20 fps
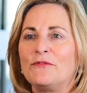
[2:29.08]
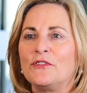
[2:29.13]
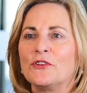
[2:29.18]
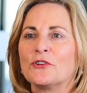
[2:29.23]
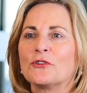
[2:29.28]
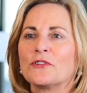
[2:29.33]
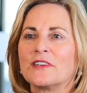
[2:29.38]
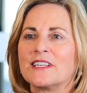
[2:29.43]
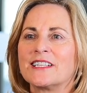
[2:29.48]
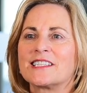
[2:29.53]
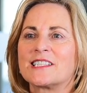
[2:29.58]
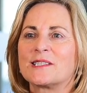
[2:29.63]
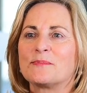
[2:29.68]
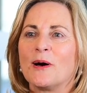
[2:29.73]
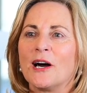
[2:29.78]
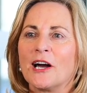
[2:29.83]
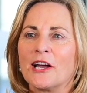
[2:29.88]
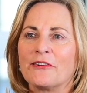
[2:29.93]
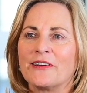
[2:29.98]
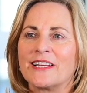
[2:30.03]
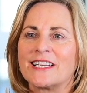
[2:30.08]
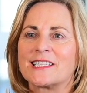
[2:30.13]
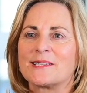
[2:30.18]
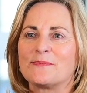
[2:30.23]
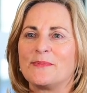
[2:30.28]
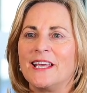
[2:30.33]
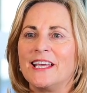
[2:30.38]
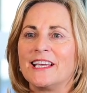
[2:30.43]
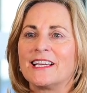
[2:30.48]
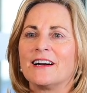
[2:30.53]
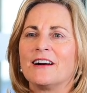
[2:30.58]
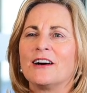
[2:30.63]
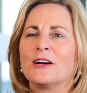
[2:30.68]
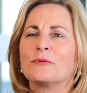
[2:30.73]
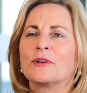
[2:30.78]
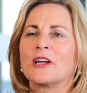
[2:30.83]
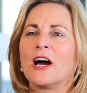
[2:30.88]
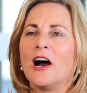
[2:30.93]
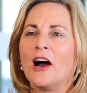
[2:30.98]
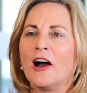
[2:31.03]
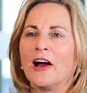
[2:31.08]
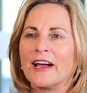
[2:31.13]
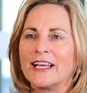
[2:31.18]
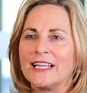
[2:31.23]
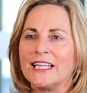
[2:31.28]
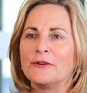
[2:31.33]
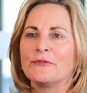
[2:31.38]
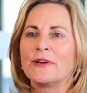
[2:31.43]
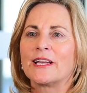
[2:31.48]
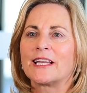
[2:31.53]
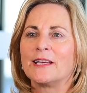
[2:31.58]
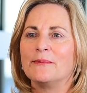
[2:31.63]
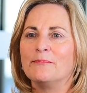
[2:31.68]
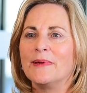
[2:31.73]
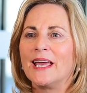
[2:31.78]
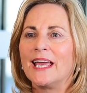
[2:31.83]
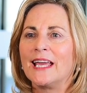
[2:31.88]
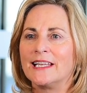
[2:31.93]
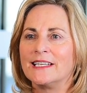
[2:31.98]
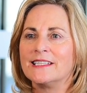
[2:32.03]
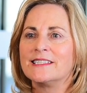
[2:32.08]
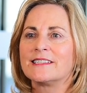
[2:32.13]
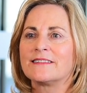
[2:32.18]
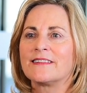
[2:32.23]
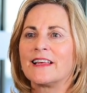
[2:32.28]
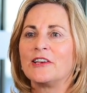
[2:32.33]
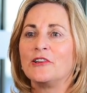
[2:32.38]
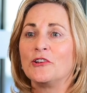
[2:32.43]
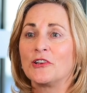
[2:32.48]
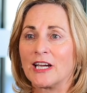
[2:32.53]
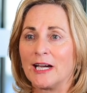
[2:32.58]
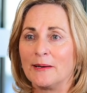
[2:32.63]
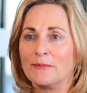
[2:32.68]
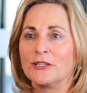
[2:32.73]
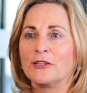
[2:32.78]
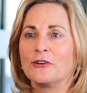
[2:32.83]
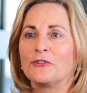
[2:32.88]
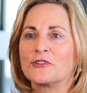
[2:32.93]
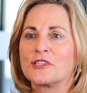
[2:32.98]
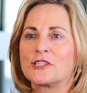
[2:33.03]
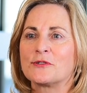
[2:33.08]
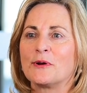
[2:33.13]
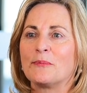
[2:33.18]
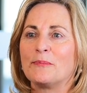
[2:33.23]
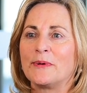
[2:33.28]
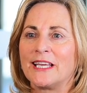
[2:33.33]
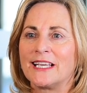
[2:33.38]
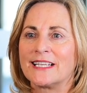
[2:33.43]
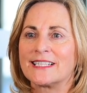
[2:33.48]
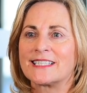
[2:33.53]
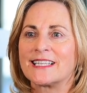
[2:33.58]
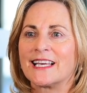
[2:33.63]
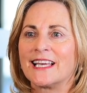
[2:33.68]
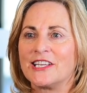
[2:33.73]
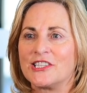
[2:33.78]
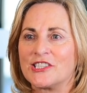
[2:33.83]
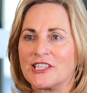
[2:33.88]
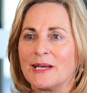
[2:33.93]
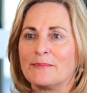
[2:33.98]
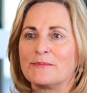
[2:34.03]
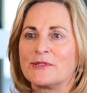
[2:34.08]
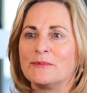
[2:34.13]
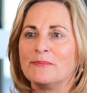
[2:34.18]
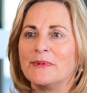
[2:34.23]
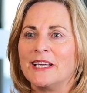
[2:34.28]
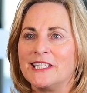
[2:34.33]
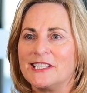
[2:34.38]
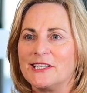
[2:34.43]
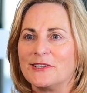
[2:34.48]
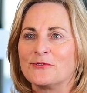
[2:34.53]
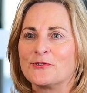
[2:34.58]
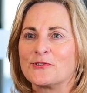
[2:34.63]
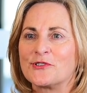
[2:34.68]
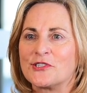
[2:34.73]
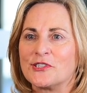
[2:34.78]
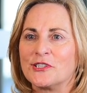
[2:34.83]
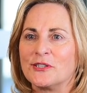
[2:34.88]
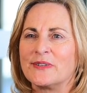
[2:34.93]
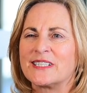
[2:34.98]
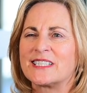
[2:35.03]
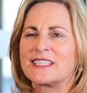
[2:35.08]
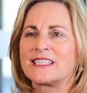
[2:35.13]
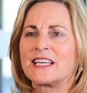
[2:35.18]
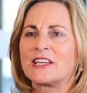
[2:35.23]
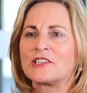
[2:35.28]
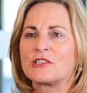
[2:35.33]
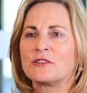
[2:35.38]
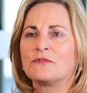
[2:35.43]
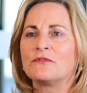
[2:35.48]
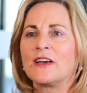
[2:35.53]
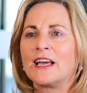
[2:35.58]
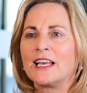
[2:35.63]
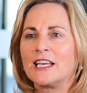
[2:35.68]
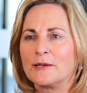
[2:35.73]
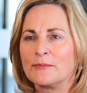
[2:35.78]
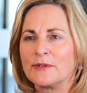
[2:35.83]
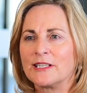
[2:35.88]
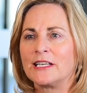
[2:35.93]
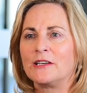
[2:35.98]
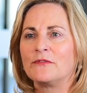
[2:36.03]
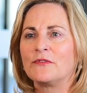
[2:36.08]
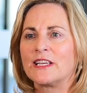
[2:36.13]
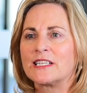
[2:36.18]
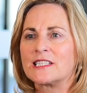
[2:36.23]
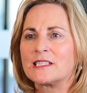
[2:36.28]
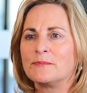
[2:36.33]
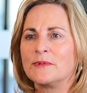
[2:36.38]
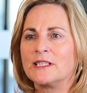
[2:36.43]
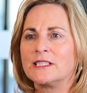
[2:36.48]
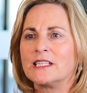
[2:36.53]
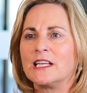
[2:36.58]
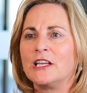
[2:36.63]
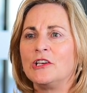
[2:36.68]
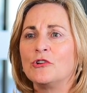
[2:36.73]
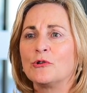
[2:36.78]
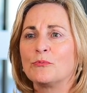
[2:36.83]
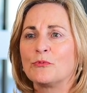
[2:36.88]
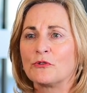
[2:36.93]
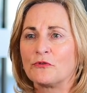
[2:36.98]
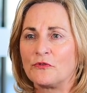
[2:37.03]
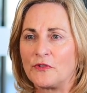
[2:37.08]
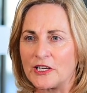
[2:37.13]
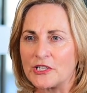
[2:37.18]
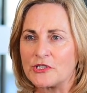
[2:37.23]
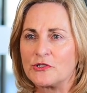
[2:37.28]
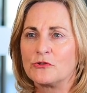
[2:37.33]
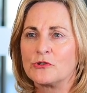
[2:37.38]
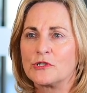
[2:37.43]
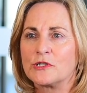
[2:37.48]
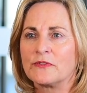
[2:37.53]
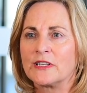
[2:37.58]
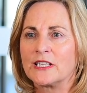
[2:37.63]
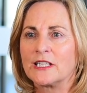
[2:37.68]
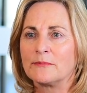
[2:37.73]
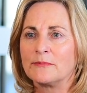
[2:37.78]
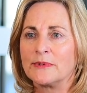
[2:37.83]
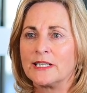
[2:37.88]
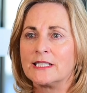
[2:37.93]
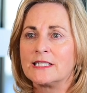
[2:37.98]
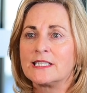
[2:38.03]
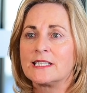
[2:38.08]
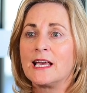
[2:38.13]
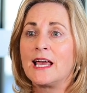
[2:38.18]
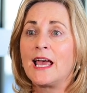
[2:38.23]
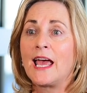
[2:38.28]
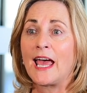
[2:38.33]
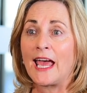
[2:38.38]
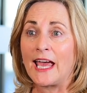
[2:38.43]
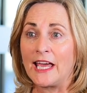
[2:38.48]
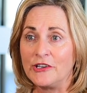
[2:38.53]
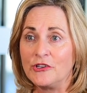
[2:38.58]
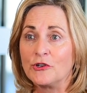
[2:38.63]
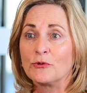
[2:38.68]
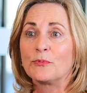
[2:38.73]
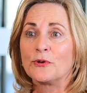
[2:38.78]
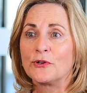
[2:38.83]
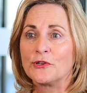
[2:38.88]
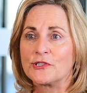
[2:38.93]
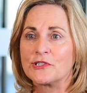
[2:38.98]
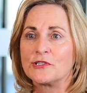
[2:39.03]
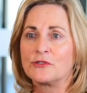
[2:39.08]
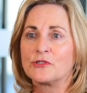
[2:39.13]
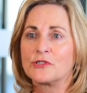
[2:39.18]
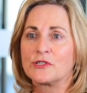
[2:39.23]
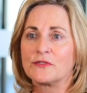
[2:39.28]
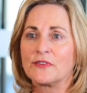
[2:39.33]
If you're an aspiring speaker, I would highly recommend that you come along to a PSA chapter meeting or two. It's such a valuable investment in your professional development and your personal